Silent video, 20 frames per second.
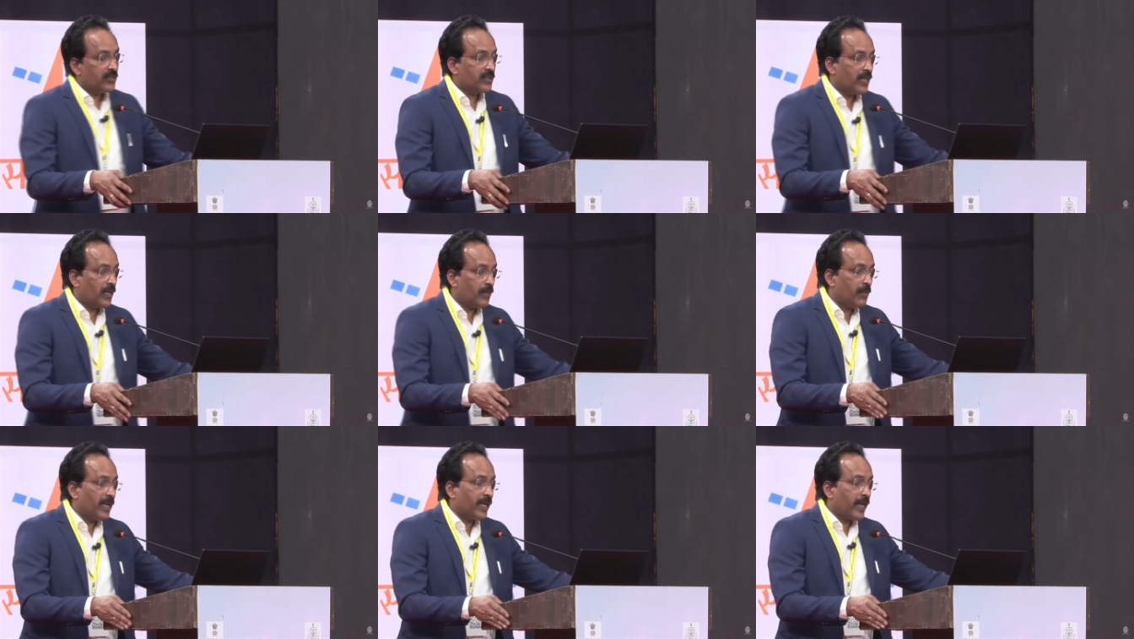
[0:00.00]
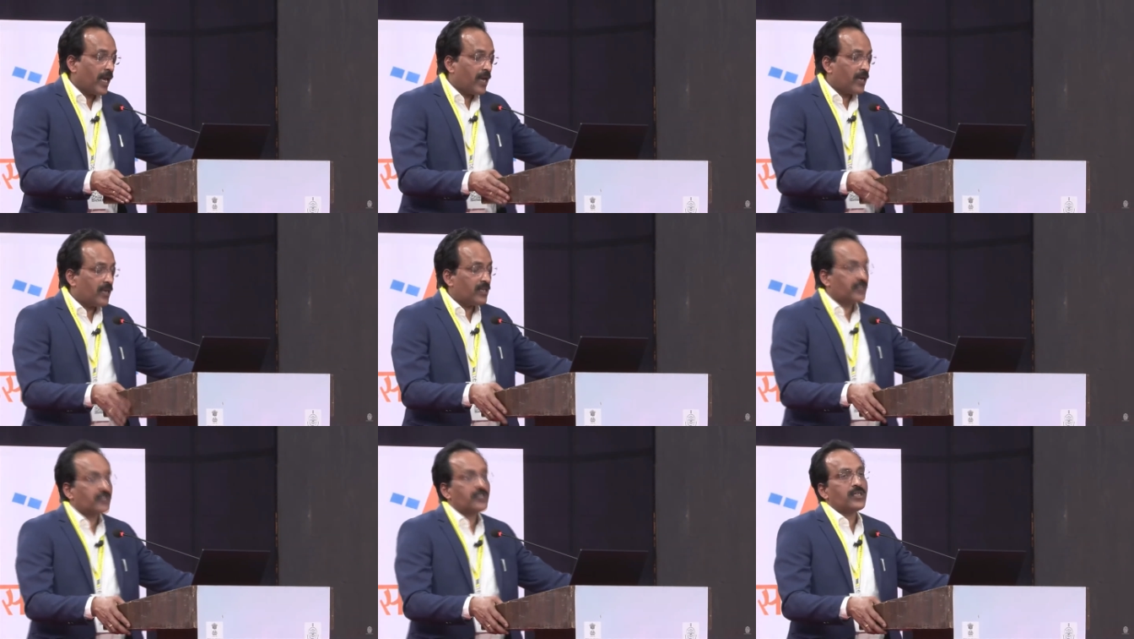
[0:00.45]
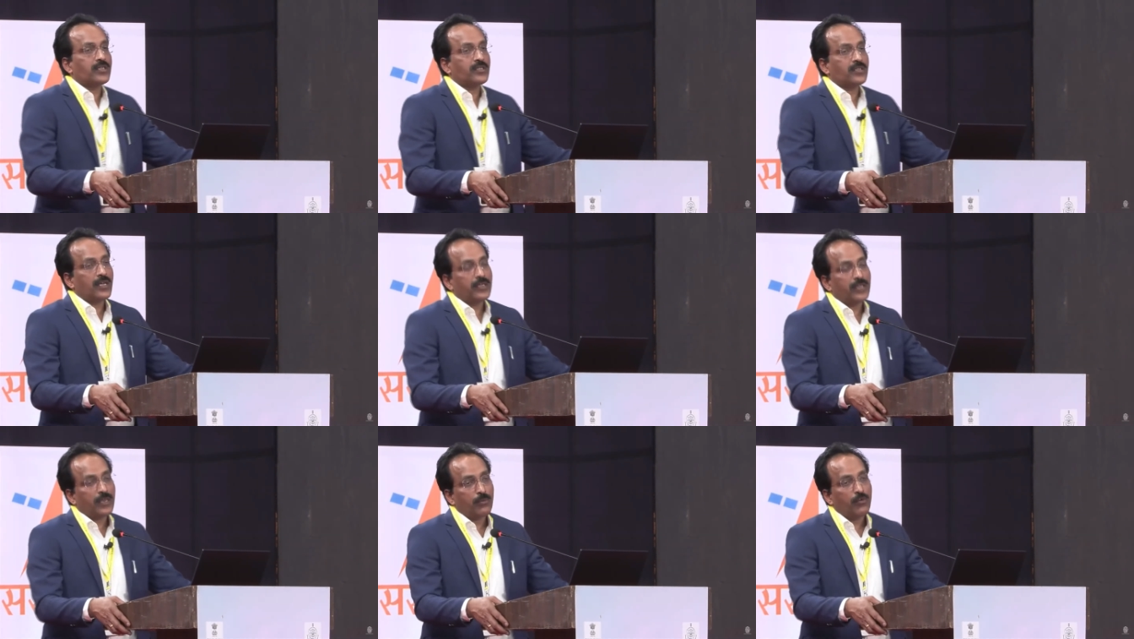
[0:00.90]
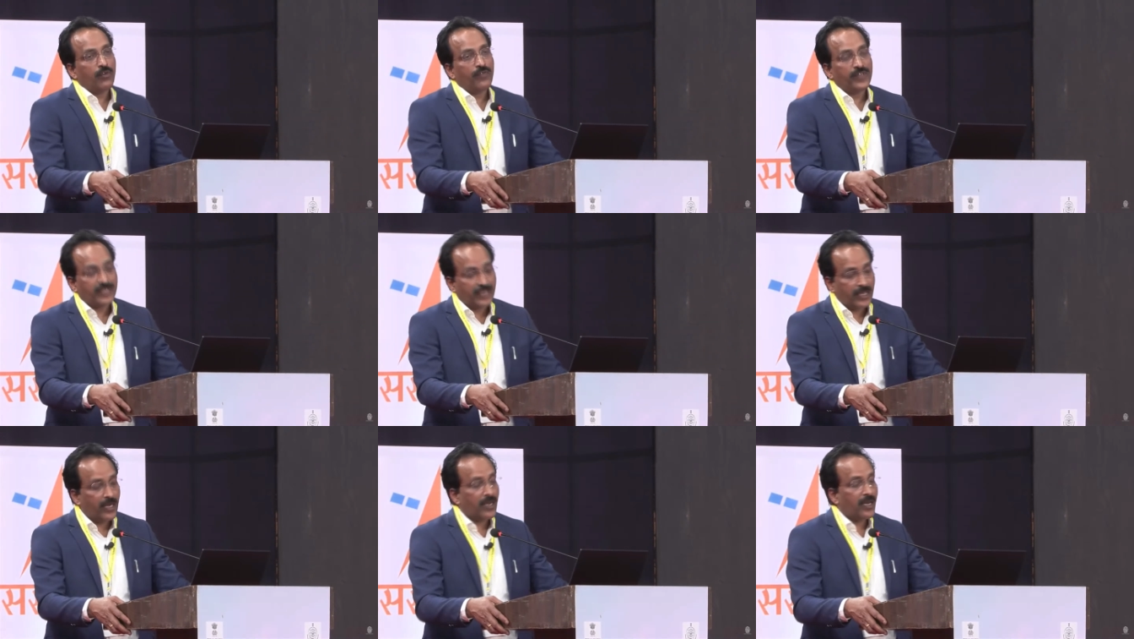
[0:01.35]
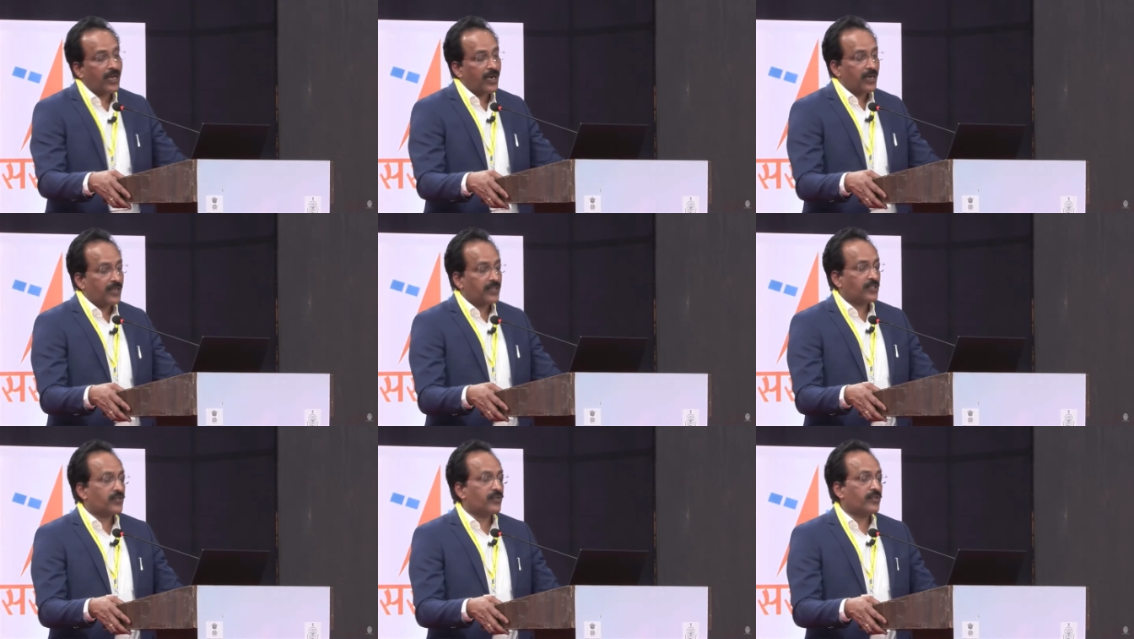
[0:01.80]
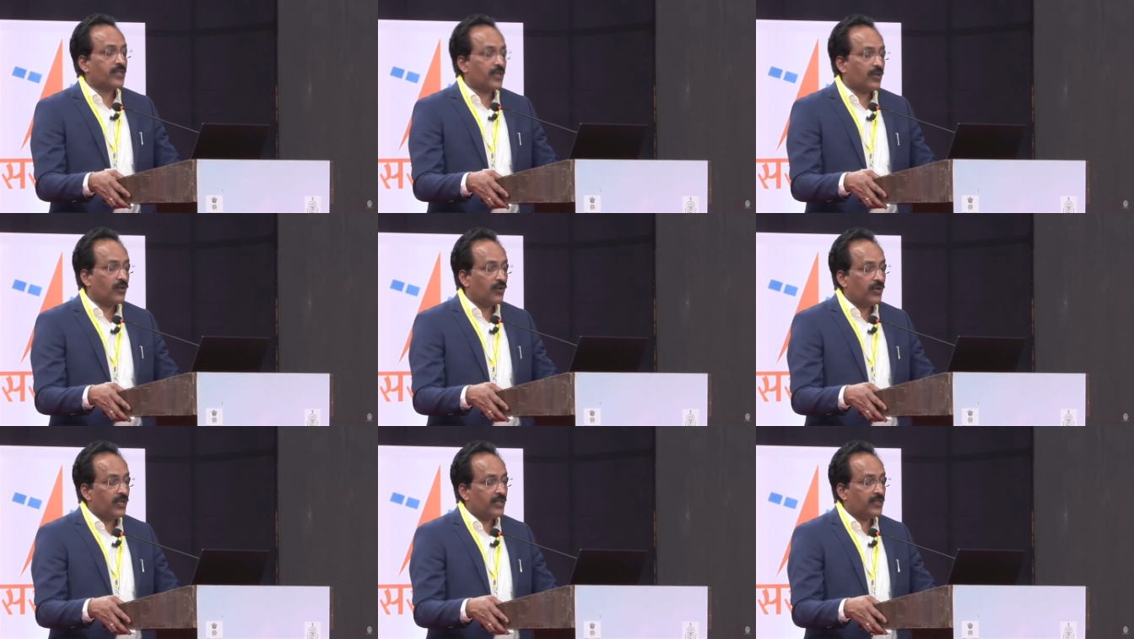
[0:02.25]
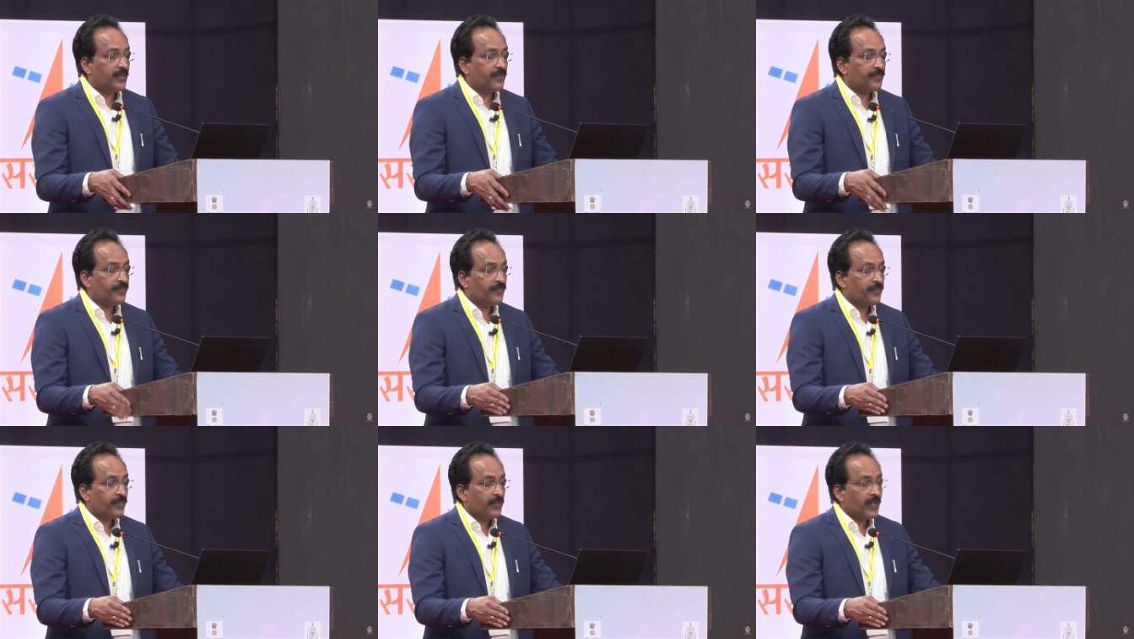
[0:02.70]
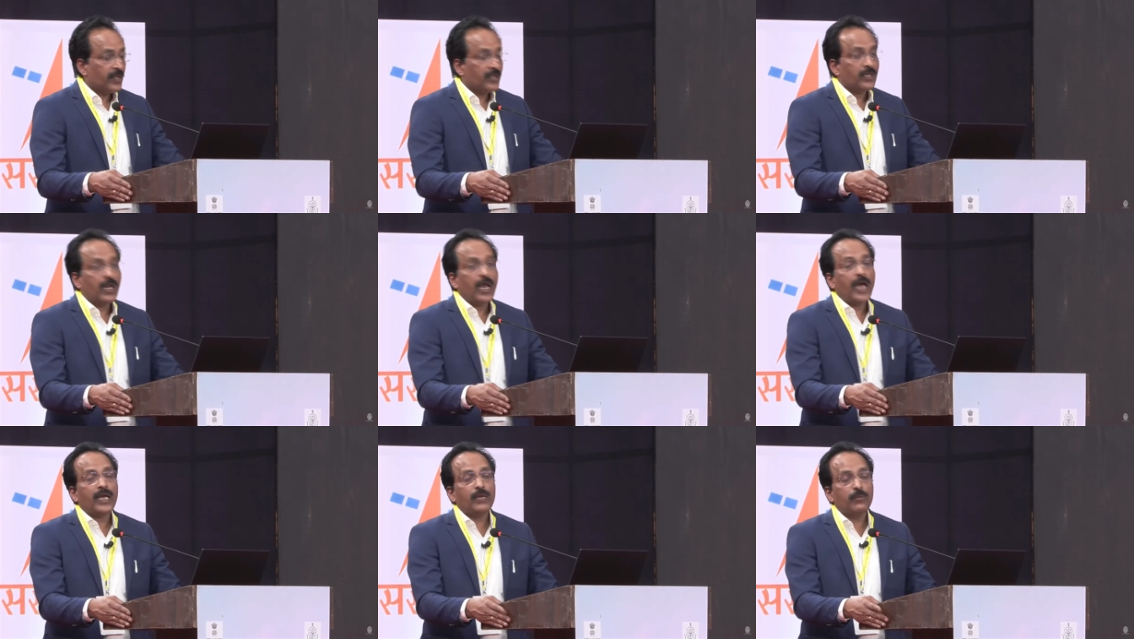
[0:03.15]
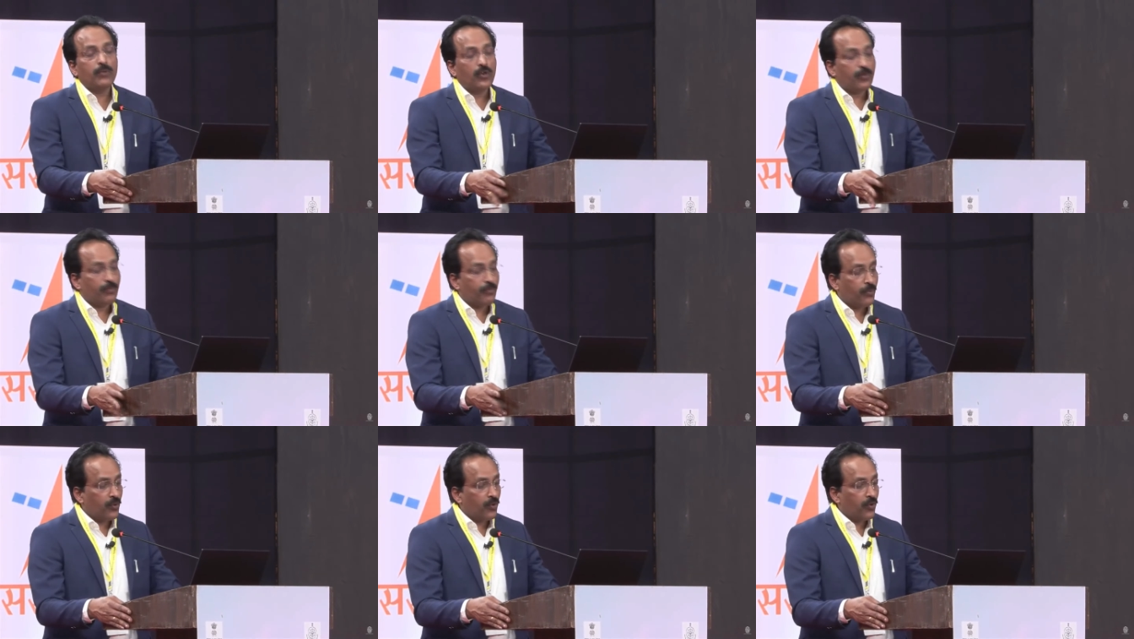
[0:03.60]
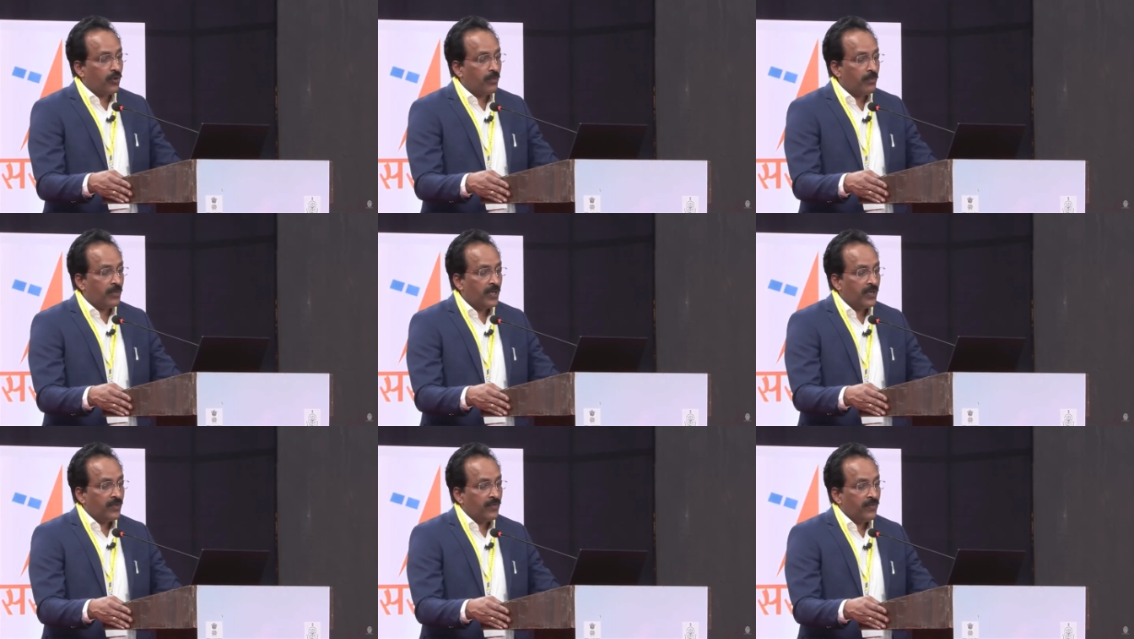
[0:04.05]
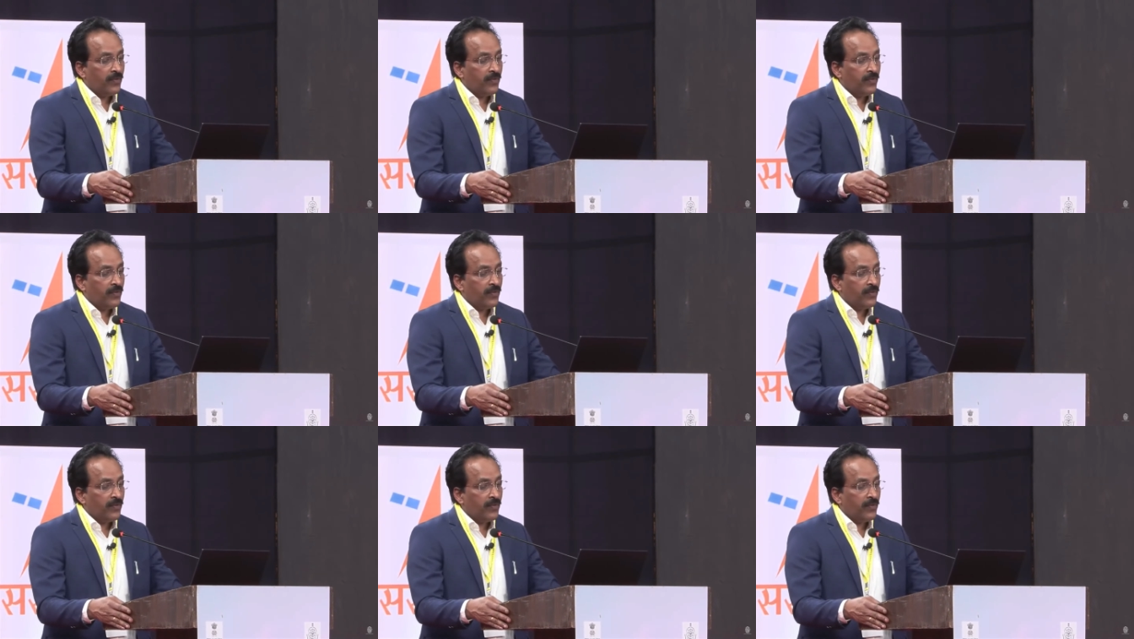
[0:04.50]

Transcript: thermal characteristics and thermophysical characteristics of the regolith. The Langmuir probe,